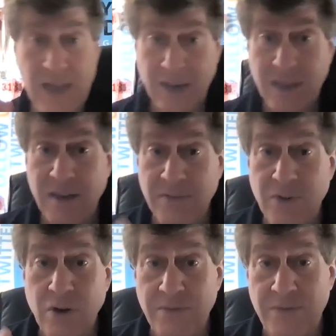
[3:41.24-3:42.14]
how to give
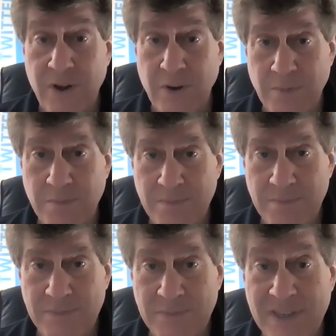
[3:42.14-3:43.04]
good phone.
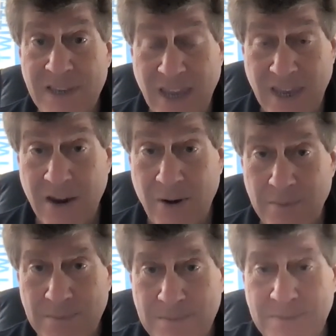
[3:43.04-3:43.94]
Take care.